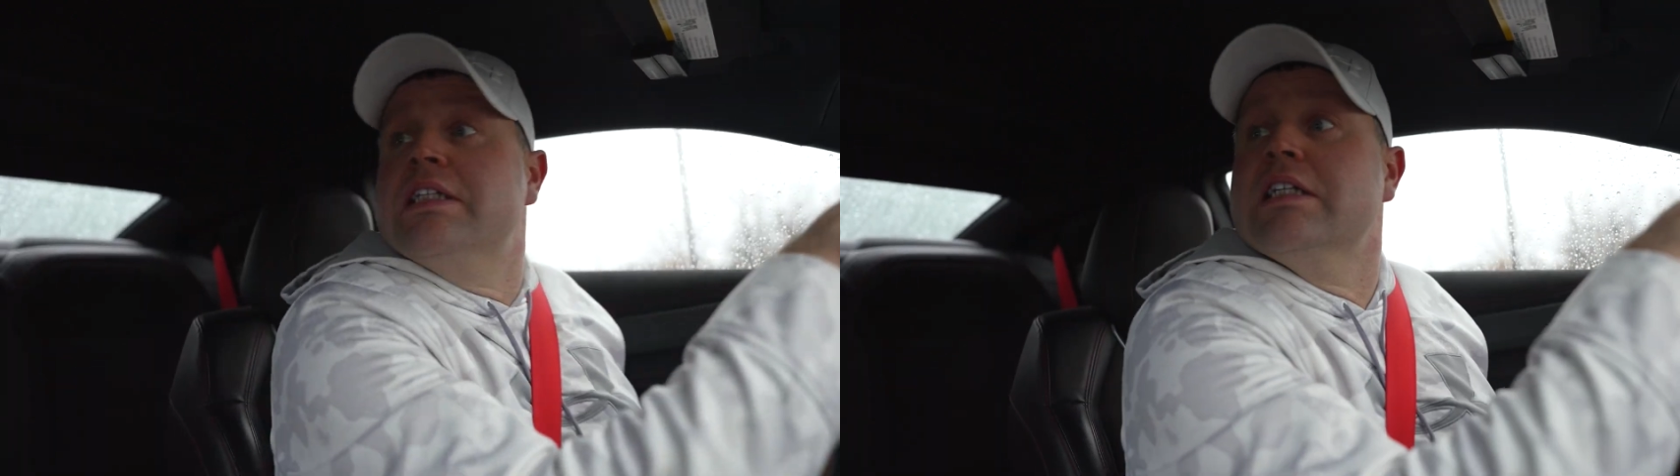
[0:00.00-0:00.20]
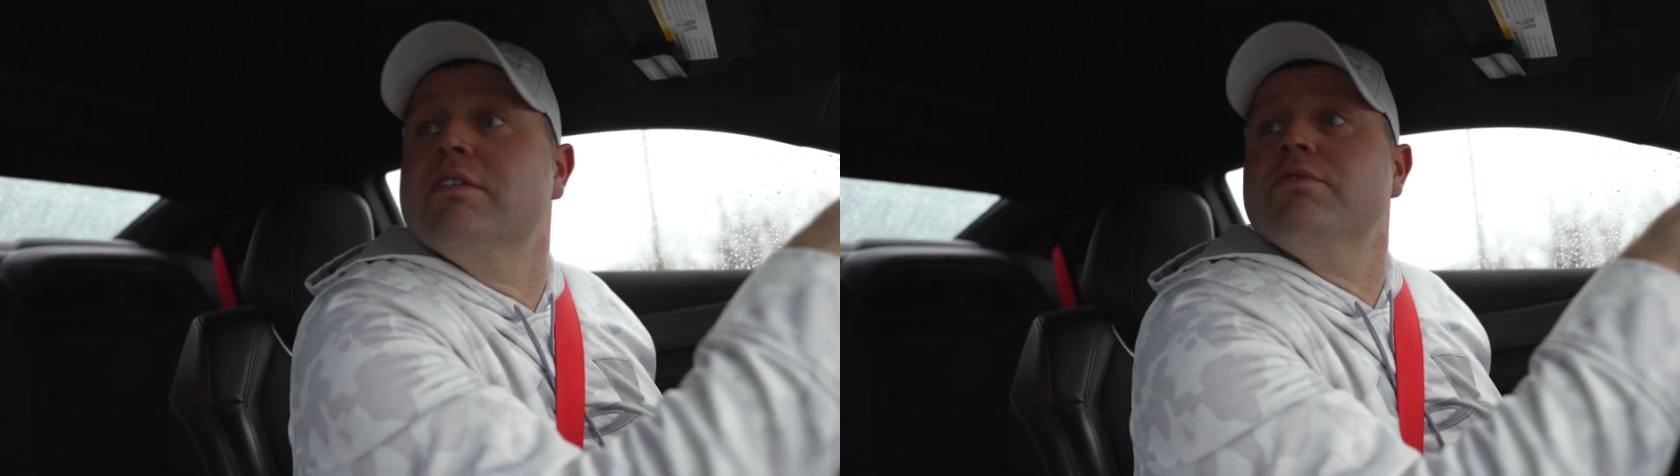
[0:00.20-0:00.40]

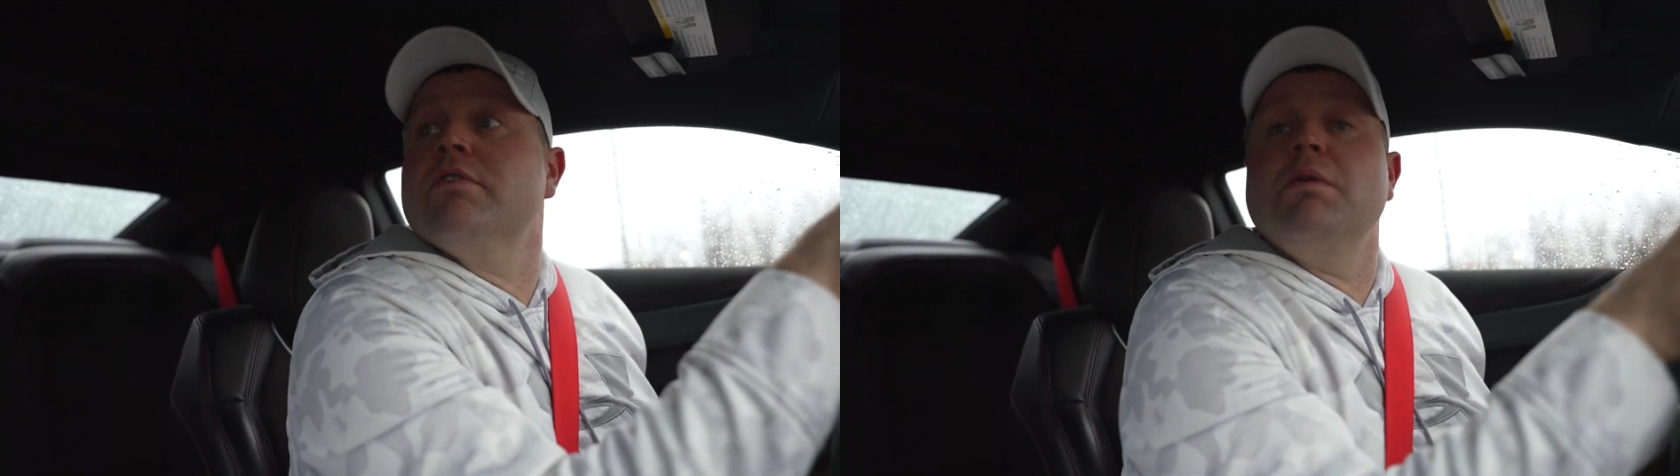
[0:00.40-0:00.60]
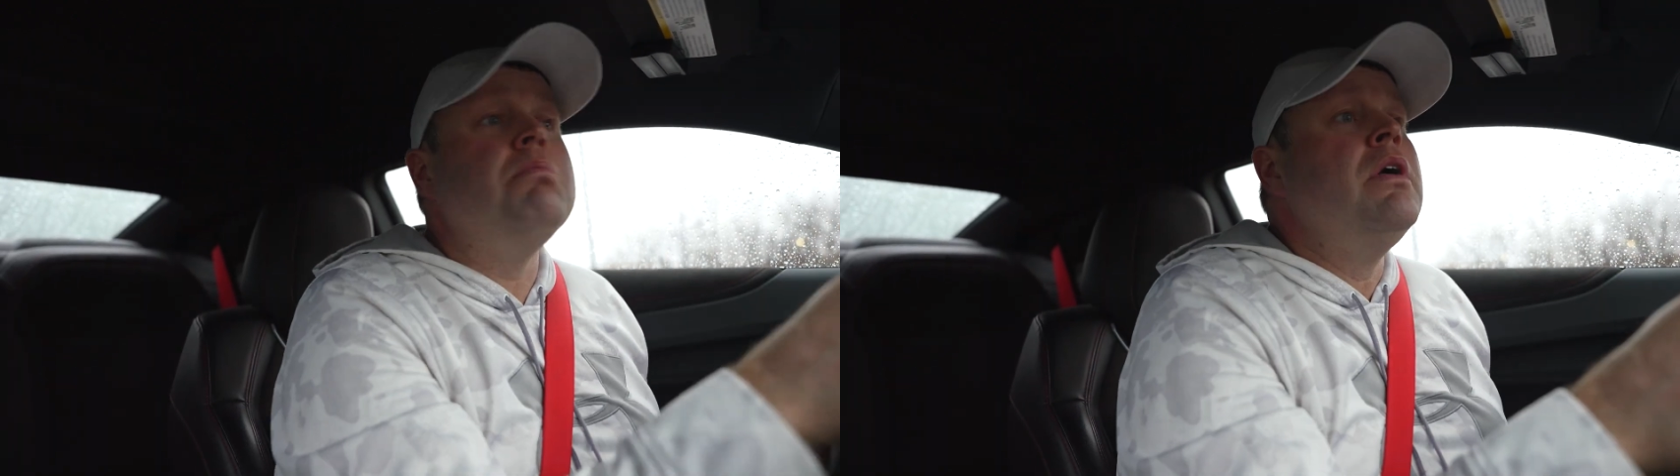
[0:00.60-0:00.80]

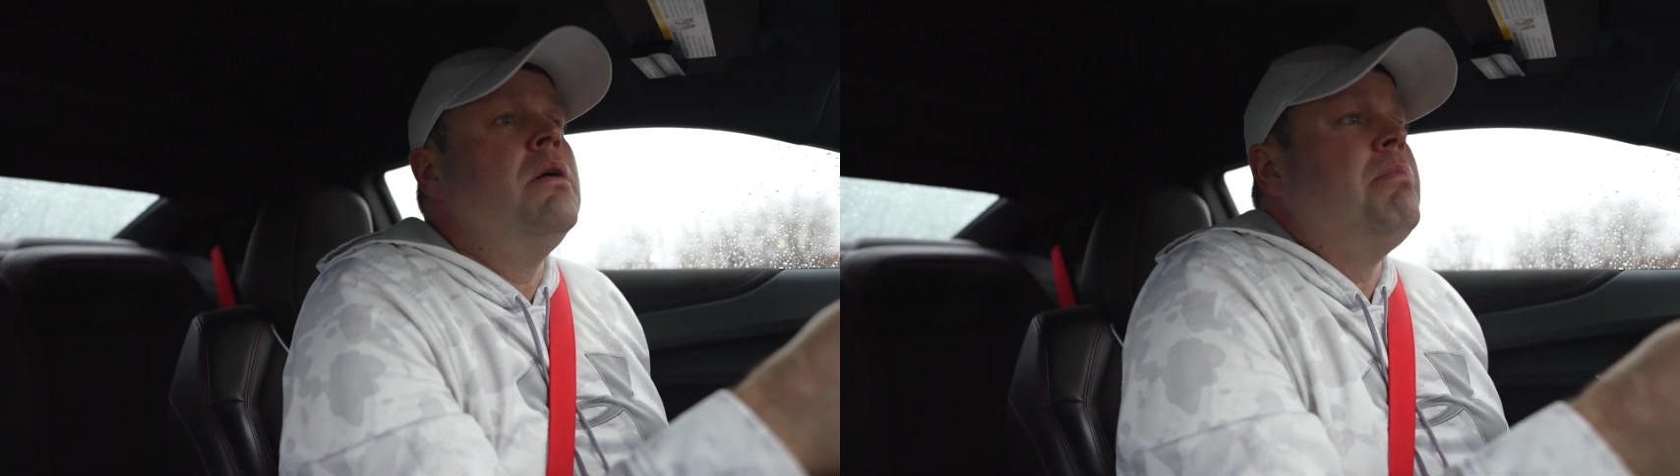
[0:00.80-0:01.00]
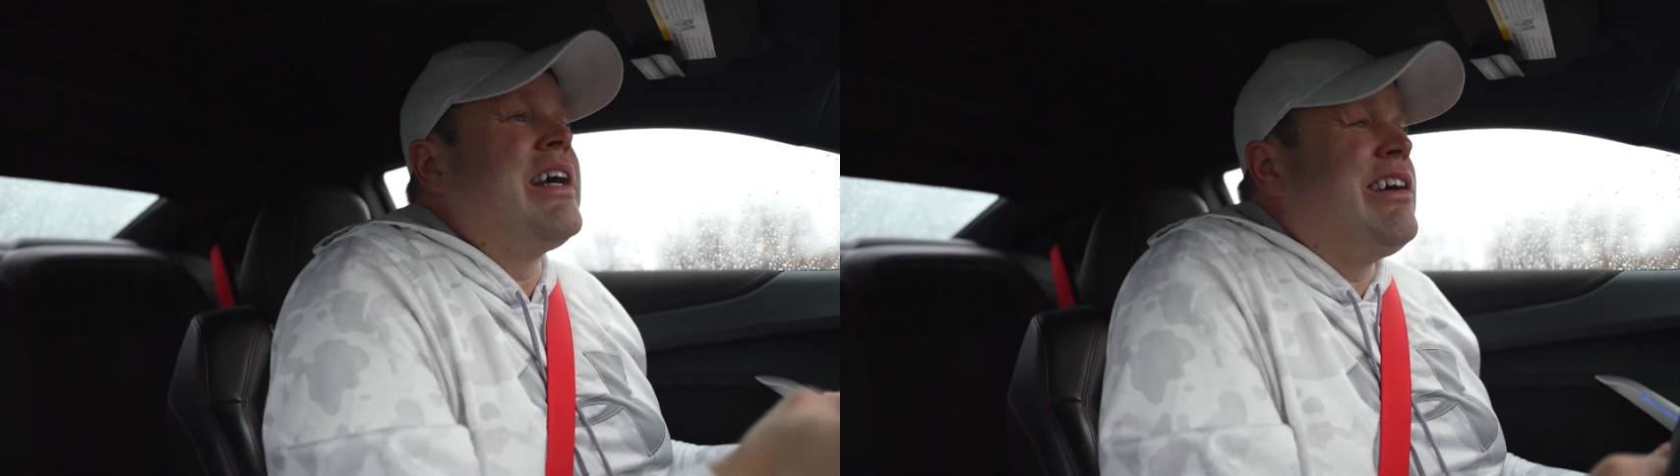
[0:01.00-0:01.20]

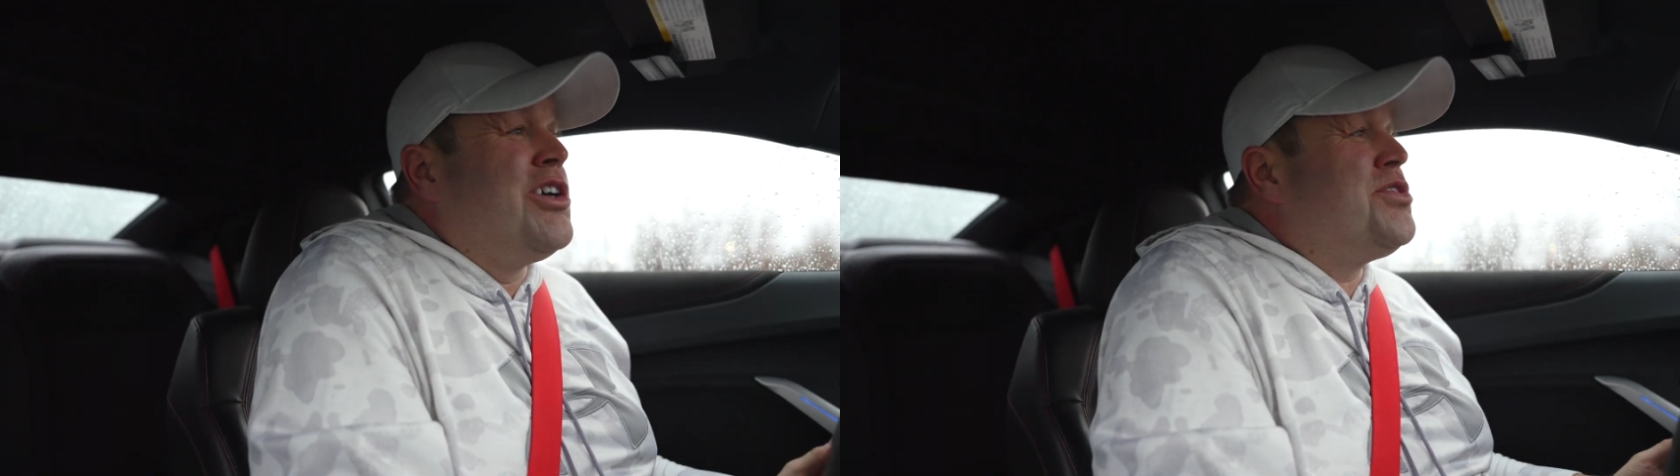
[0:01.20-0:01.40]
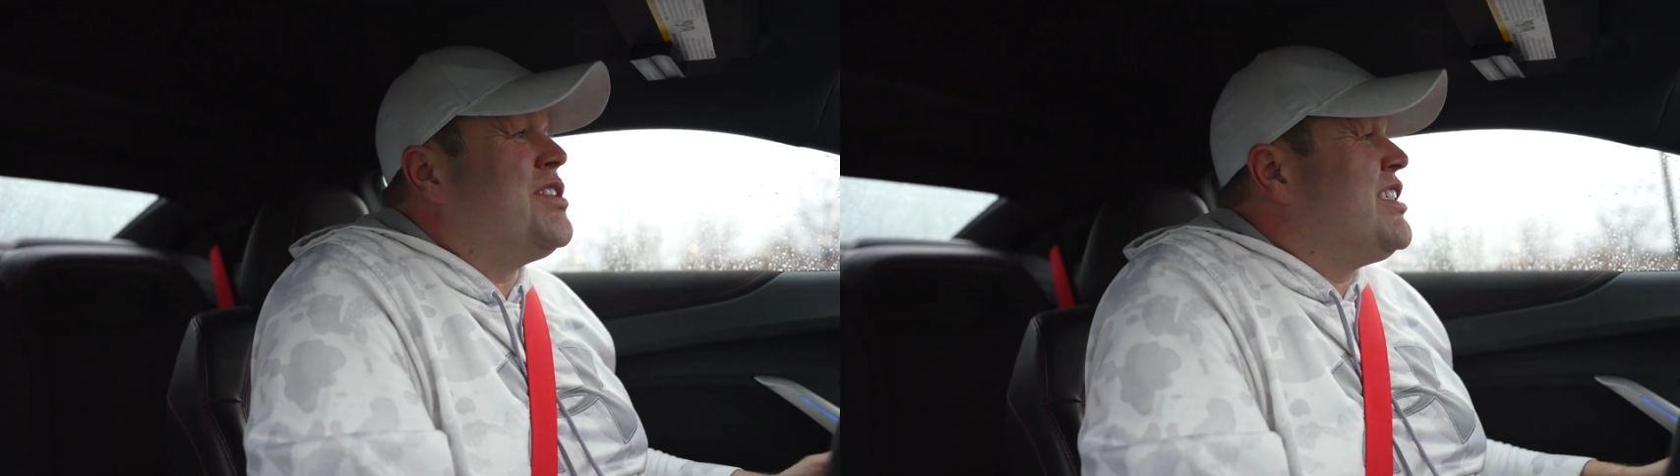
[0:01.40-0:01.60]

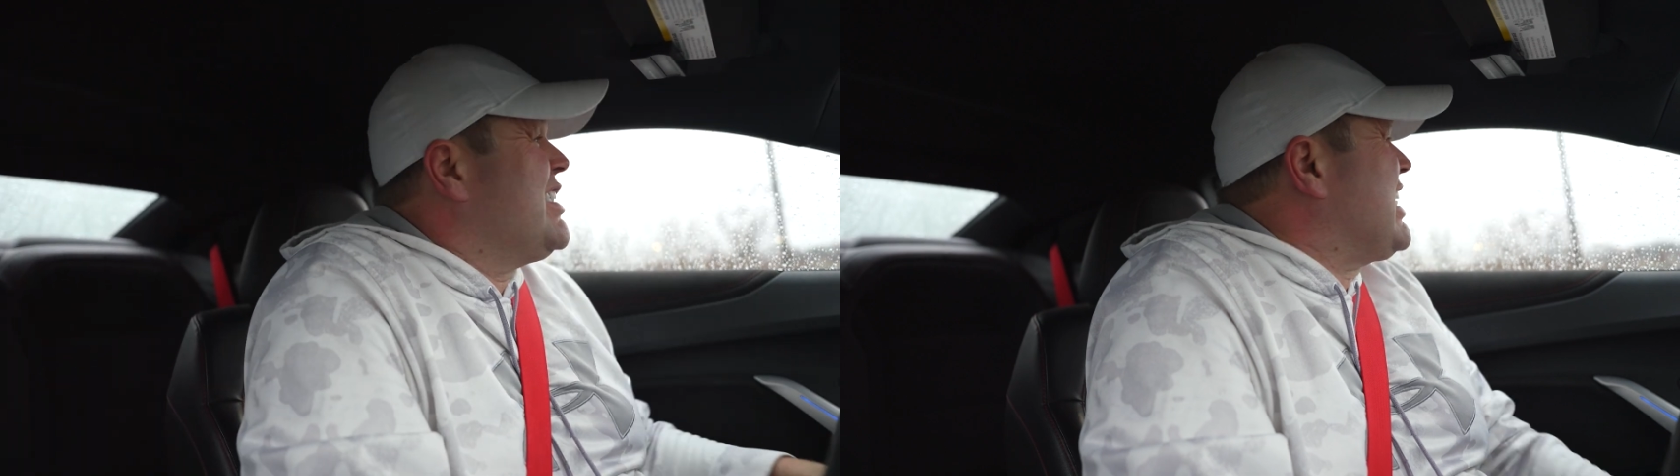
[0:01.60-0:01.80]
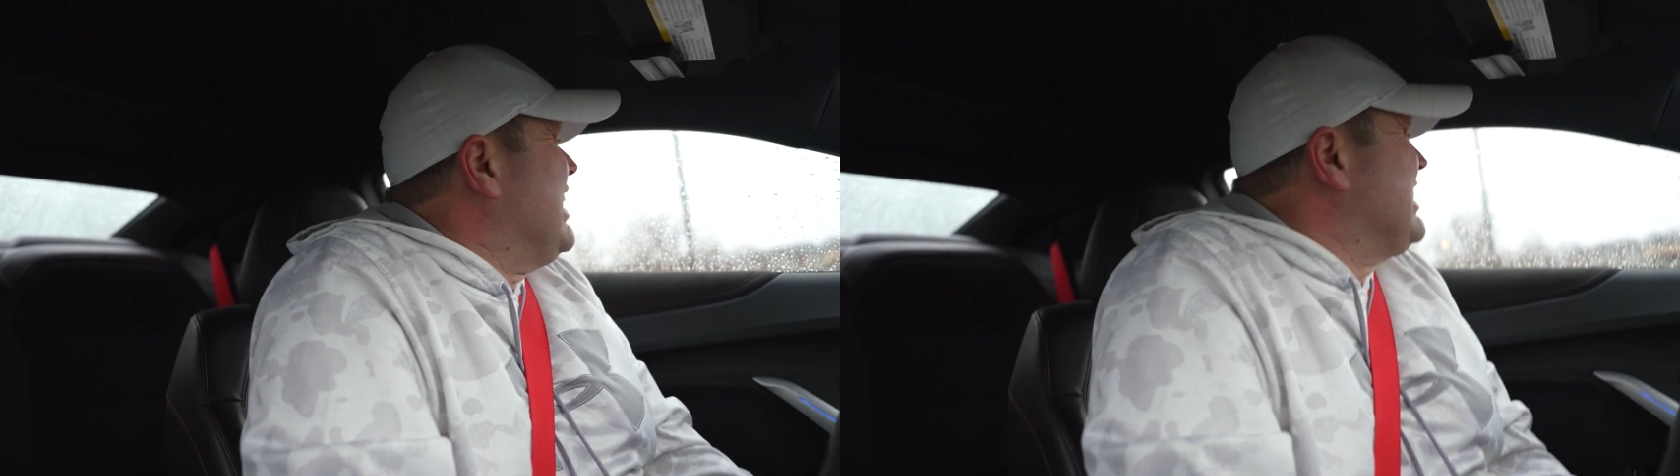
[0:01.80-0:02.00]
groceries just got